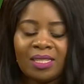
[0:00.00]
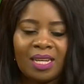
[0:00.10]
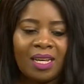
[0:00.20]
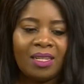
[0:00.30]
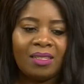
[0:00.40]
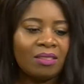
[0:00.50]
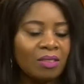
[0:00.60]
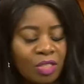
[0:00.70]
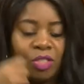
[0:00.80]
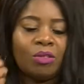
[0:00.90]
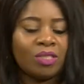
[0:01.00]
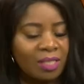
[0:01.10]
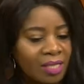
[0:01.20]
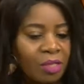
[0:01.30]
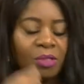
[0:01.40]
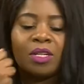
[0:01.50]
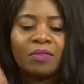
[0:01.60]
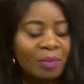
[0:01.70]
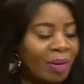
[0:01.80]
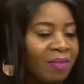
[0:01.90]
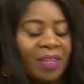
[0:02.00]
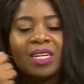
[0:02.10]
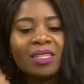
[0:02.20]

and you know, just still stuff in my face.